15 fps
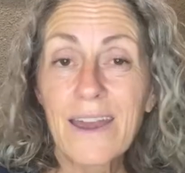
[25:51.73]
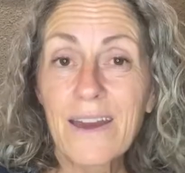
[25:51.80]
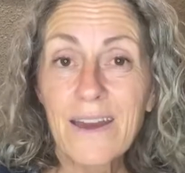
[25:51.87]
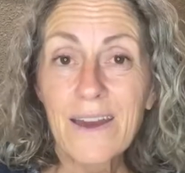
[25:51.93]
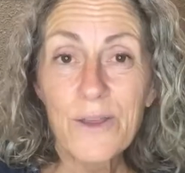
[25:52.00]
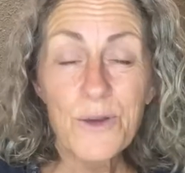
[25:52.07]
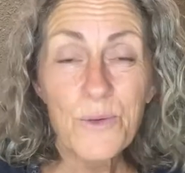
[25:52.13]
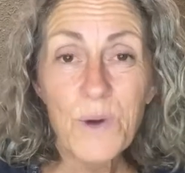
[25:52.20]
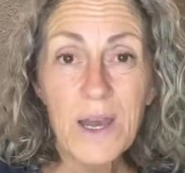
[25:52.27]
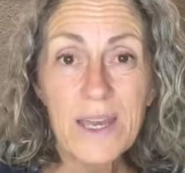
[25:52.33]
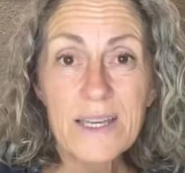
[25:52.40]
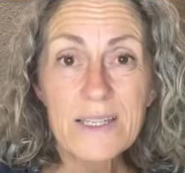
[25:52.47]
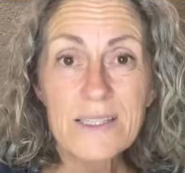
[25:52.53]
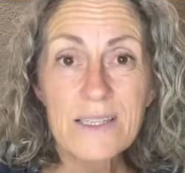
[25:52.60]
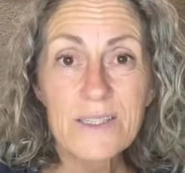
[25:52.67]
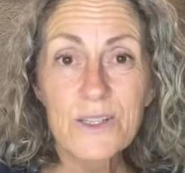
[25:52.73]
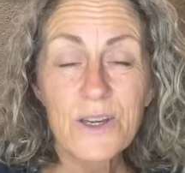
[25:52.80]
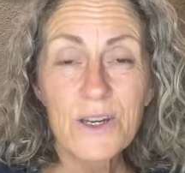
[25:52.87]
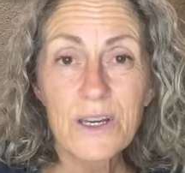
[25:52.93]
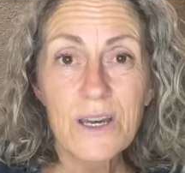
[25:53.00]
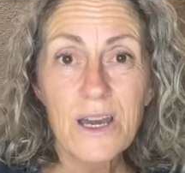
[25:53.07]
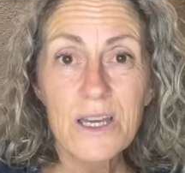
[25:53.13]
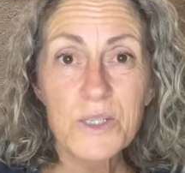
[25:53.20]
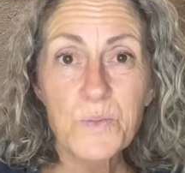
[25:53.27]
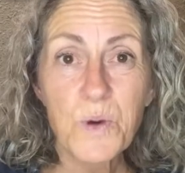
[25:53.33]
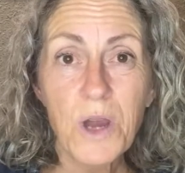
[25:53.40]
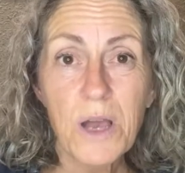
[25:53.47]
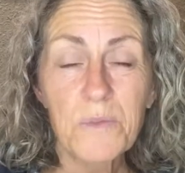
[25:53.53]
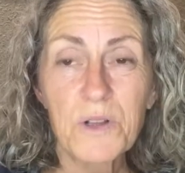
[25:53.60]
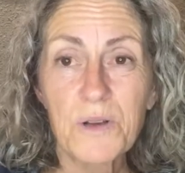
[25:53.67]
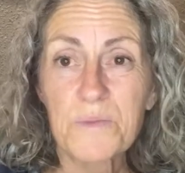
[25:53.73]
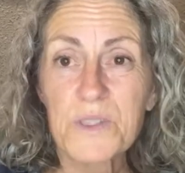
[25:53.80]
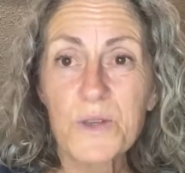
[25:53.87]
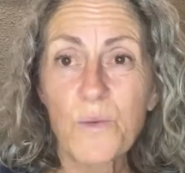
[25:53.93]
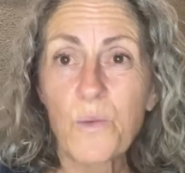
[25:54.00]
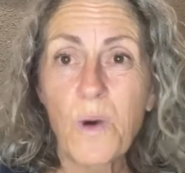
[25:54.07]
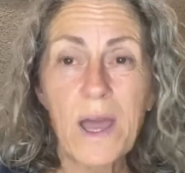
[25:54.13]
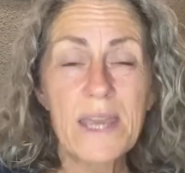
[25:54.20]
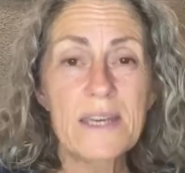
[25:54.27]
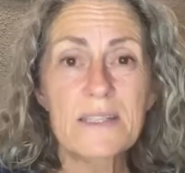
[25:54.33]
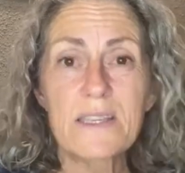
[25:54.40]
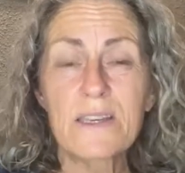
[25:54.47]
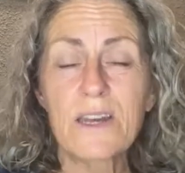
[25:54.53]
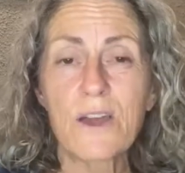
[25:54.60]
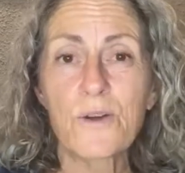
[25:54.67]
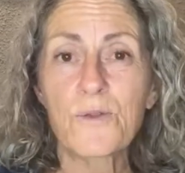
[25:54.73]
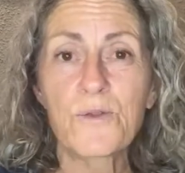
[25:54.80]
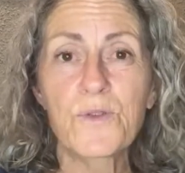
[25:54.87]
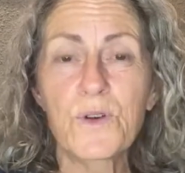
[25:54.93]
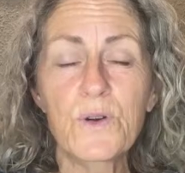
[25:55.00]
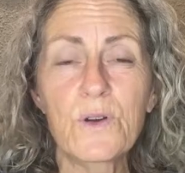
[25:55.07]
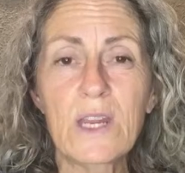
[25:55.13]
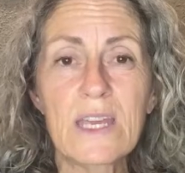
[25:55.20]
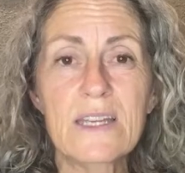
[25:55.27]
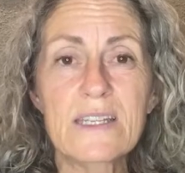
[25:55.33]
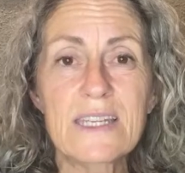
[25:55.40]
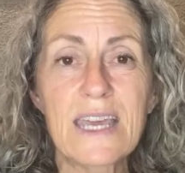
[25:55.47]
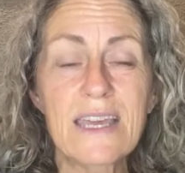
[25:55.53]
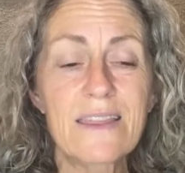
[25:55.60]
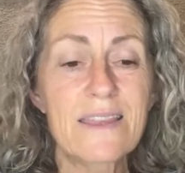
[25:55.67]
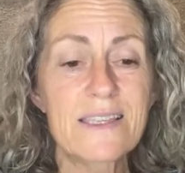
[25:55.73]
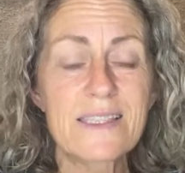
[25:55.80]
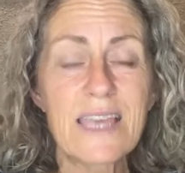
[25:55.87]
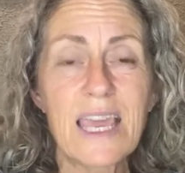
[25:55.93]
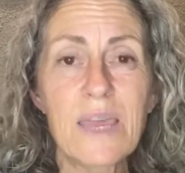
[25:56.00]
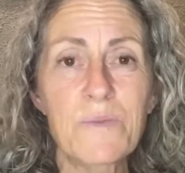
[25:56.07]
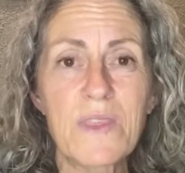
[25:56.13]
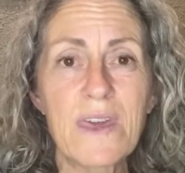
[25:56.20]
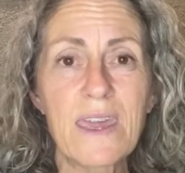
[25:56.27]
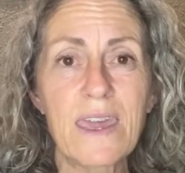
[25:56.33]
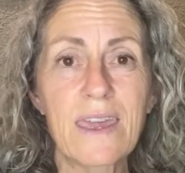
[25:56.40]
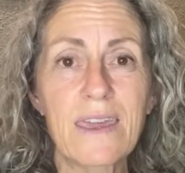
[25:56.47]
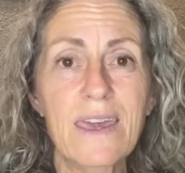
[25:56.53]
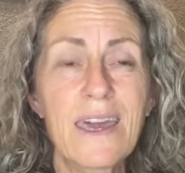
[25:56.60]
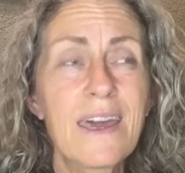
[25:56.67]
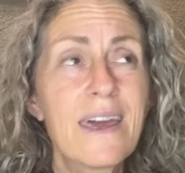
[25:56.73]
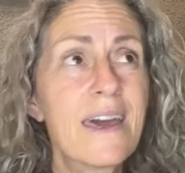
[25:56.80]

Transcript: Otherwise, it's going to cause problems. Why isn't our food intake the same thing?